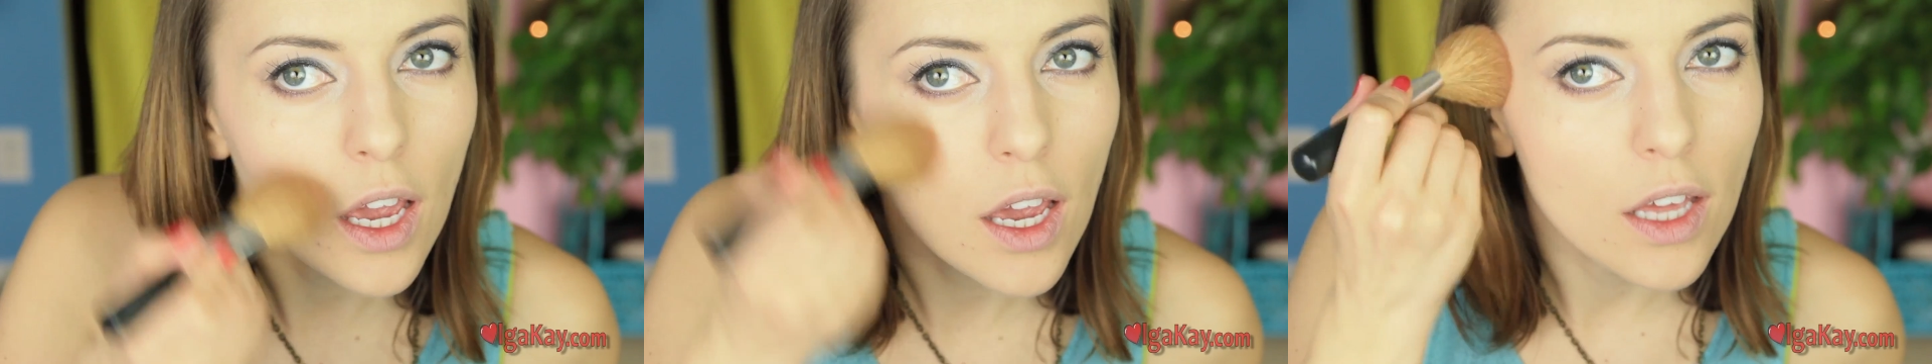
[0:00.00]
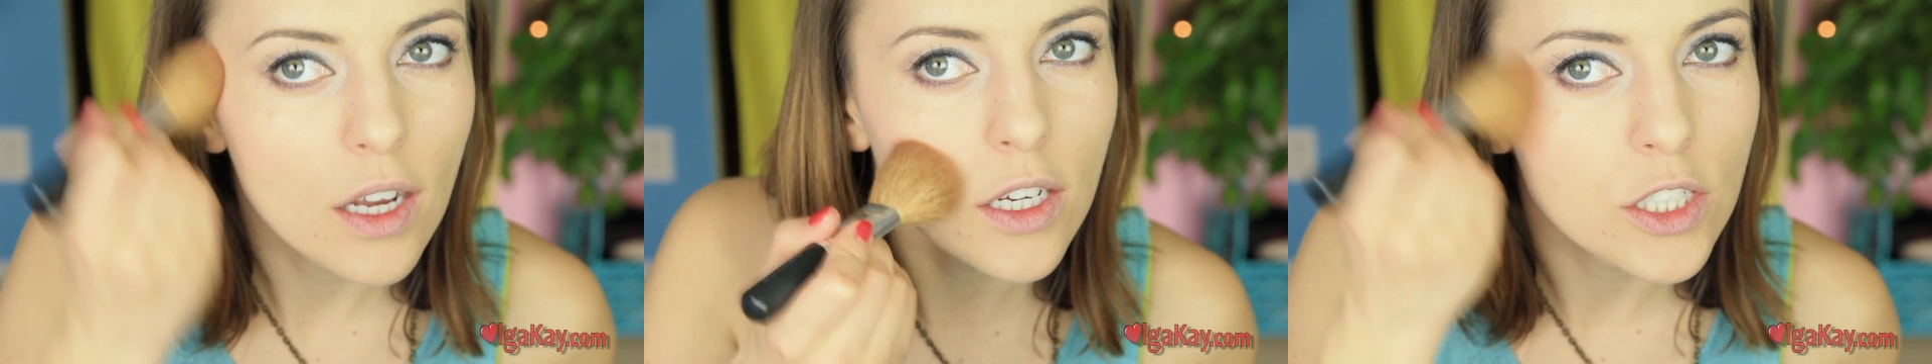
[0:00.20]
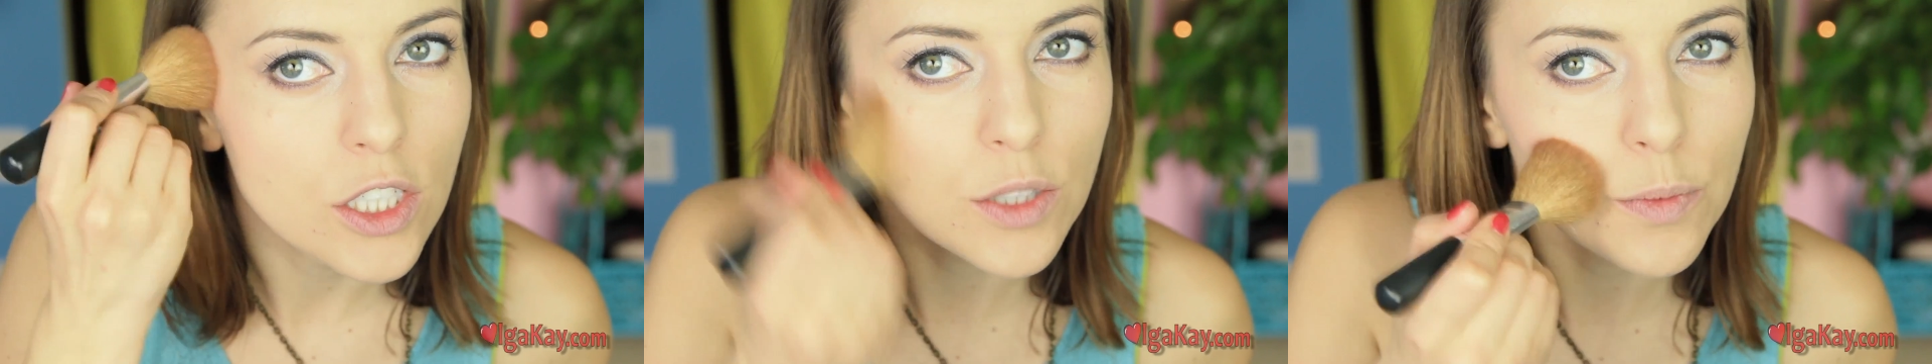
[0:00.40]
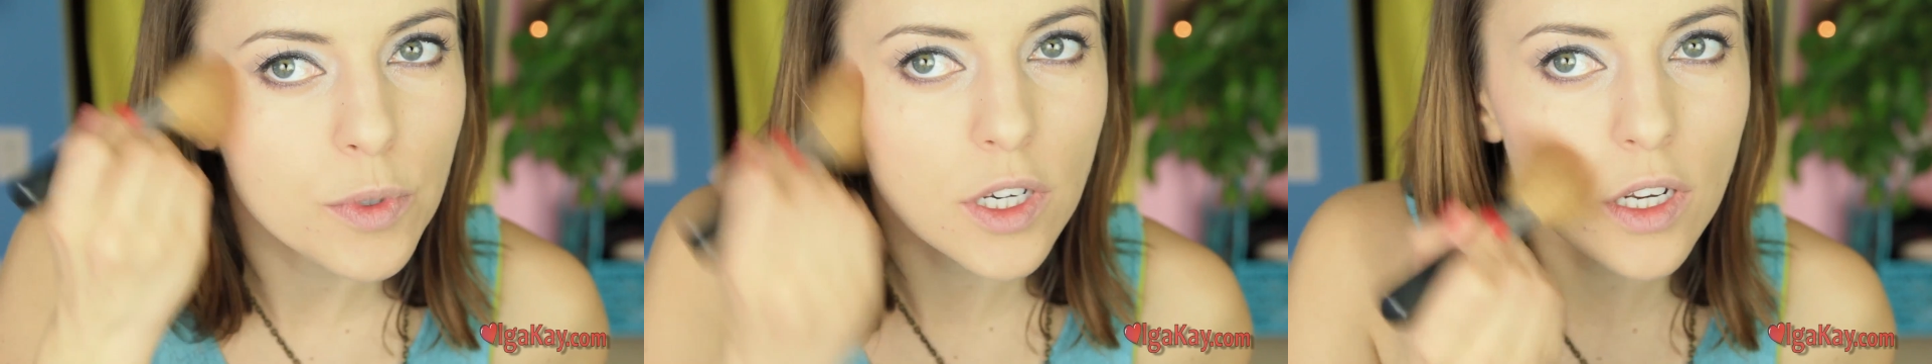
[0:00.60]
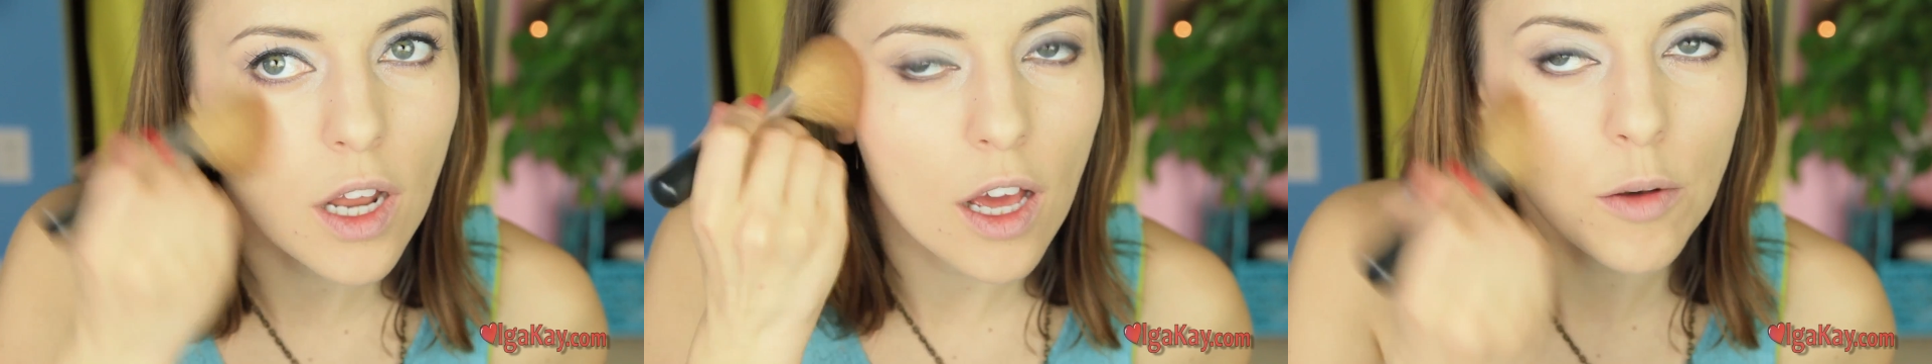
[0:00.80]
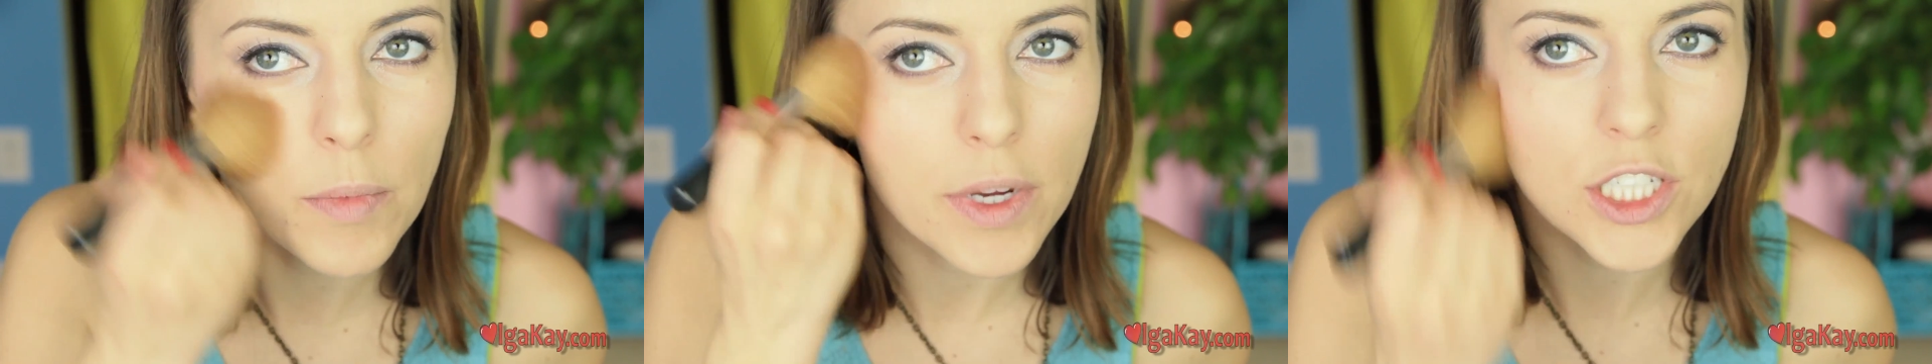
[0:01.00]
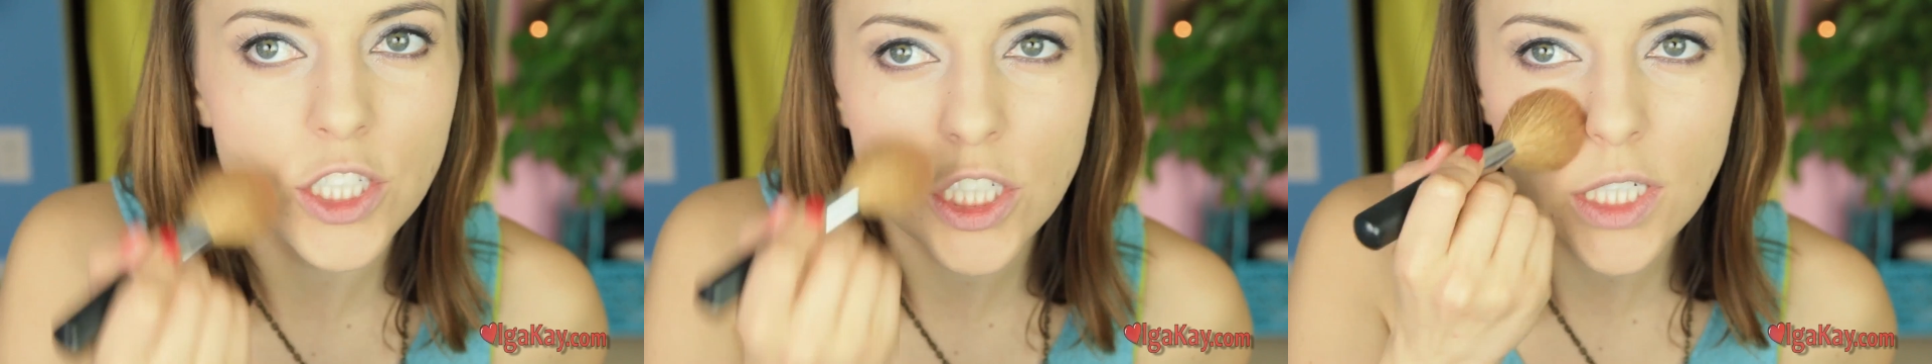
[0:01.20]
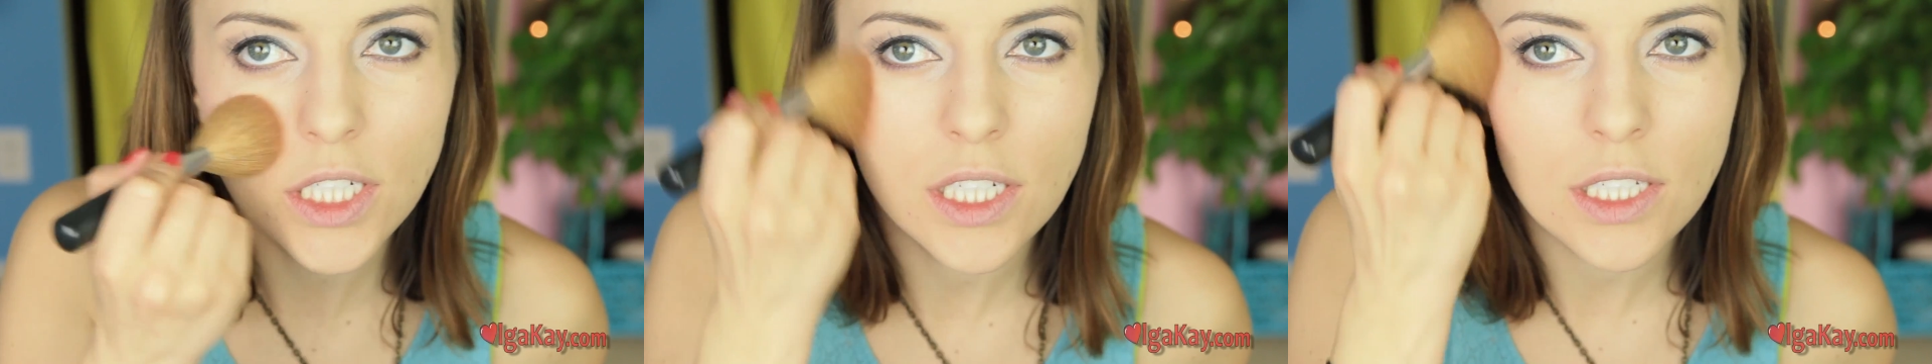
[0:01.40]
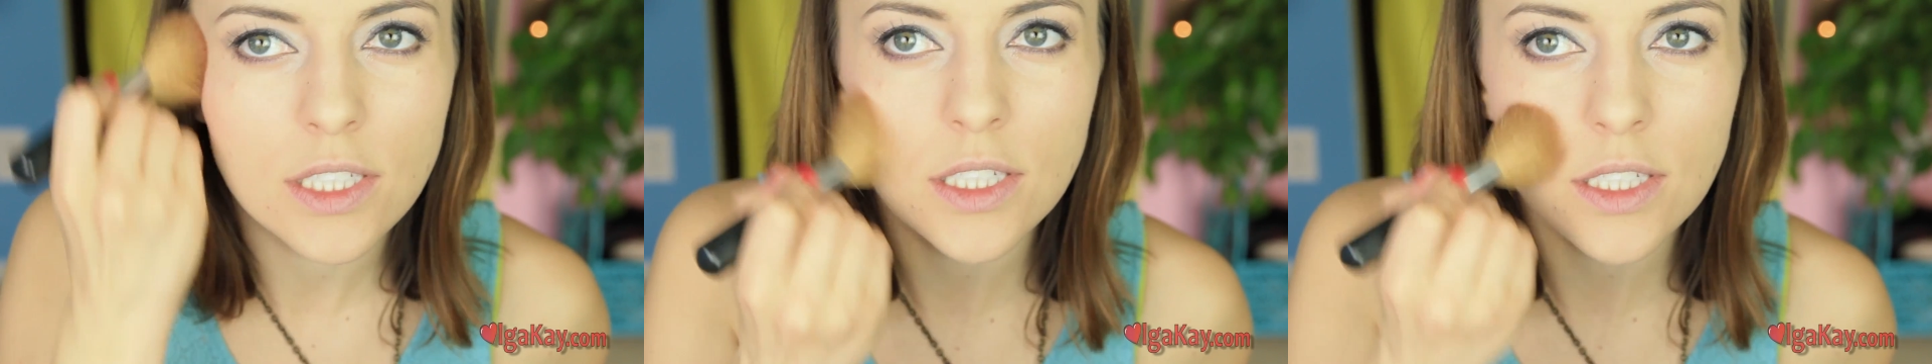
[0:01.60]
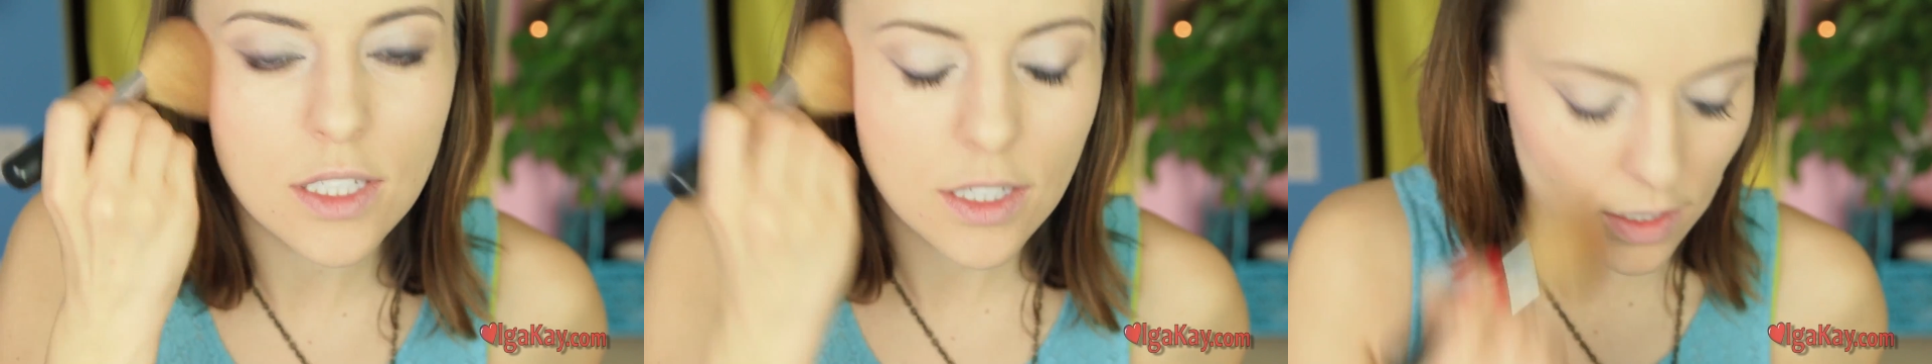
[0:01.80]
and I just put it on my
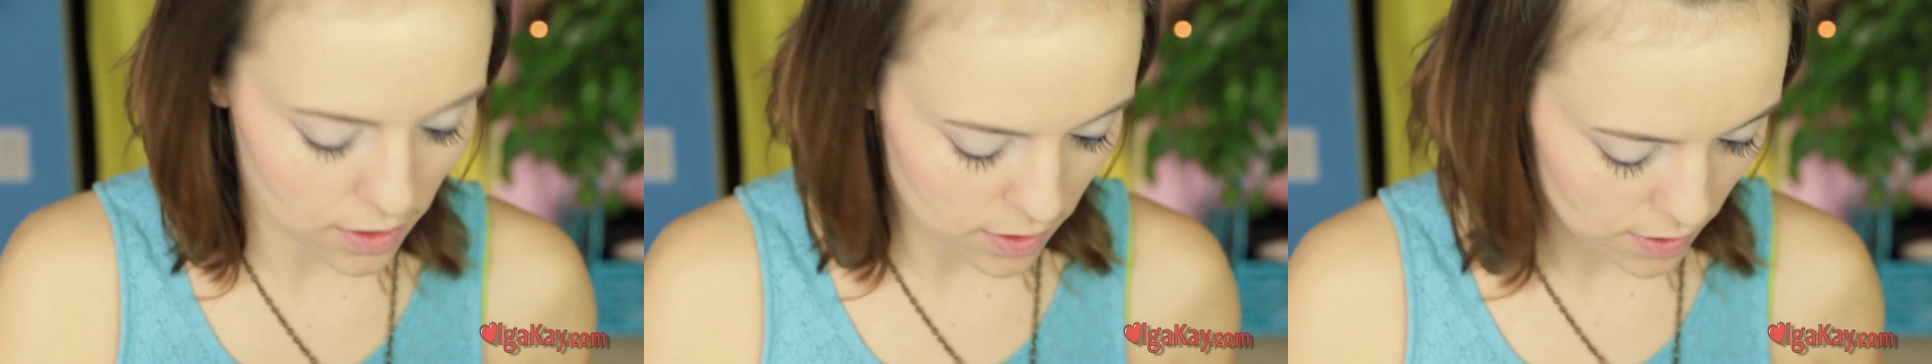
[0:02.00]
cheeks.